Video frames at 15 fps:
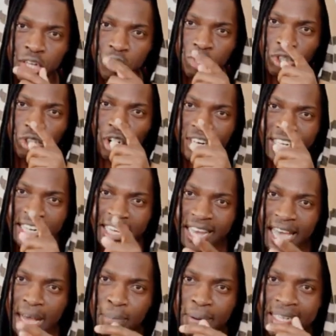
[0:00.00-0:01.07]
You don't
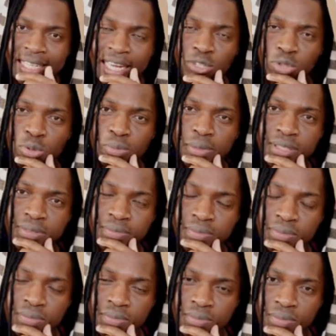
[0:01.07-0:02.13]
care about that woman.
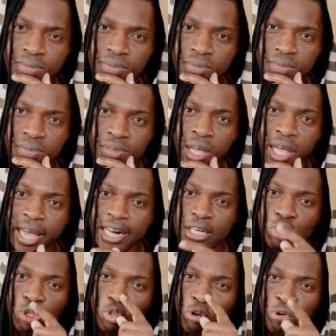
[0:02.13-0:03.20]

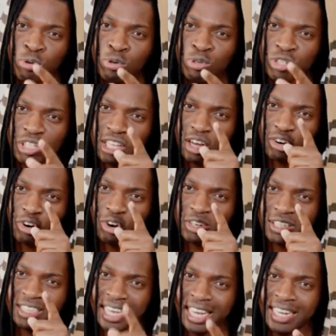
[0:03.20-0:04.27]
And you choose the
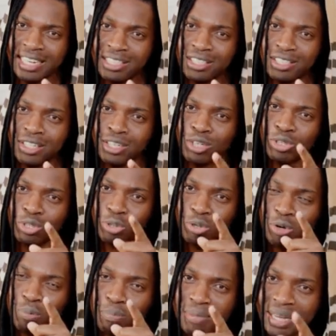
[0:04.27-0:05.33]
wrong date to
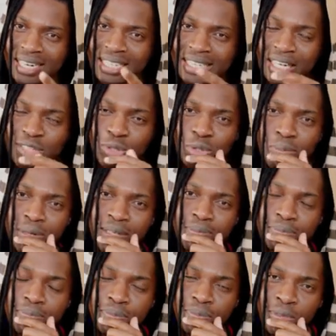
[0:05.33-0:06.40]
go marry that woman.
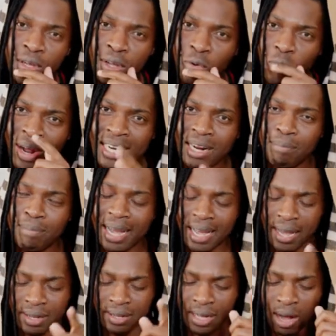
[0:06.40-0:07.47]
What am
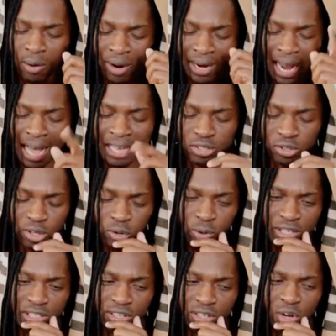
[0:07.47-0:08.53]
I? I want to ask you a
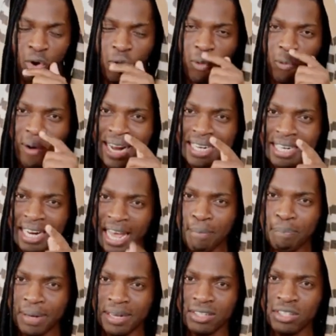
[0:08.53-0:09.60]
question. What
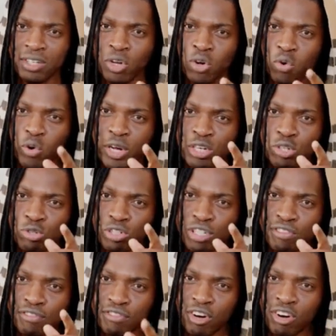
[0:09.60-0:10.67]
happened when you
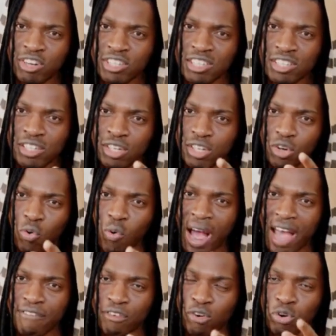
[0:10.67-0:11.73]
divorce your
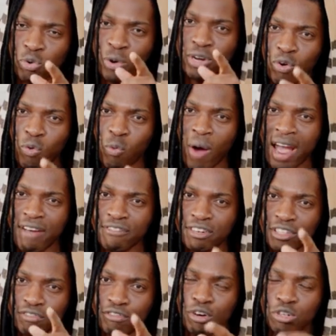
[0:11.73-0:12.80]
wife or your
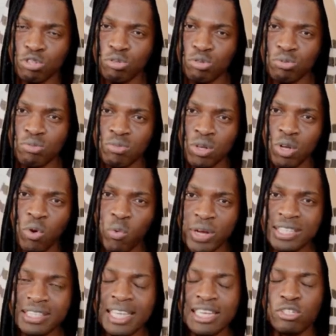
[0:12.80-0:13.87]
wife divorced you?
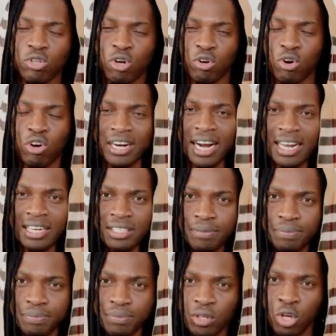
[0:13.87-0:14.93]
When things don't go right,
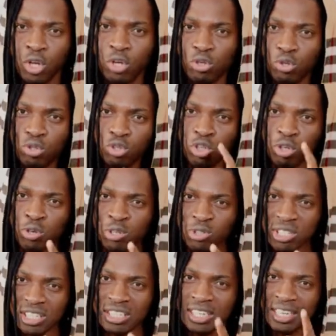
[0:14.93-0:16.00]
you
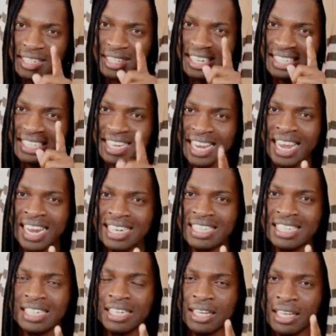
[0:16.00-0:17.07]
choose the
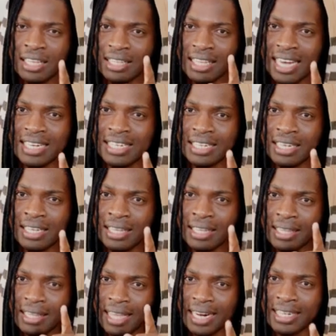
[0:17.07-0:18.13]
date
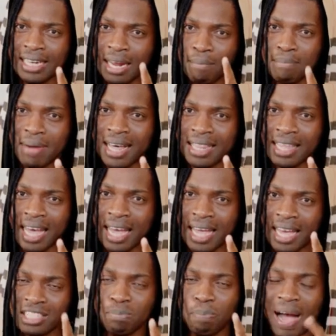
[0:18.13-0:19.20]
that her mother
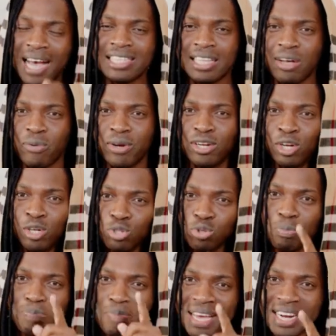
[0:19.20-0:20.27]
has passed away
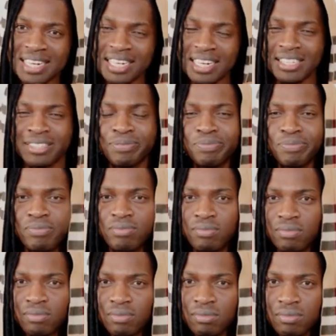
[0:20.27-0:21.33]
to marry her.
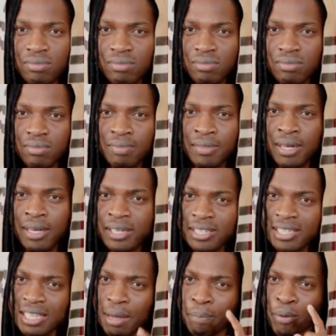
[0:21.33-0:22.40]

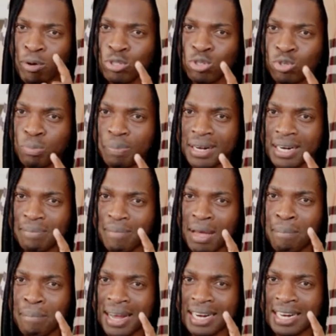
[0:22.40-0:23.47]
She's supposed to be
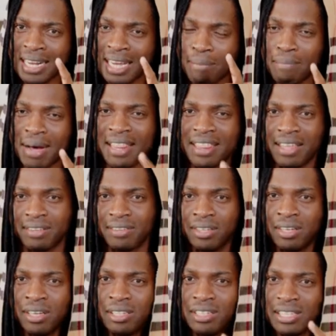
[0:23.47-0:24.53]
remembering her mother.
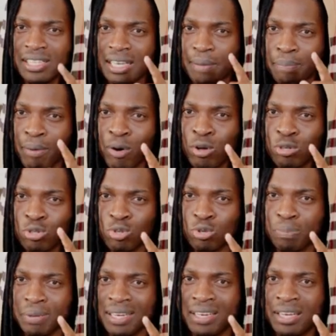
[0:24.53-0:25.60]
She's supposed
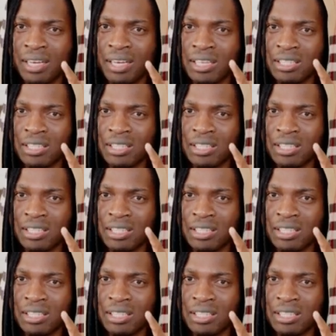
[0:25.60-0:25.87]
to be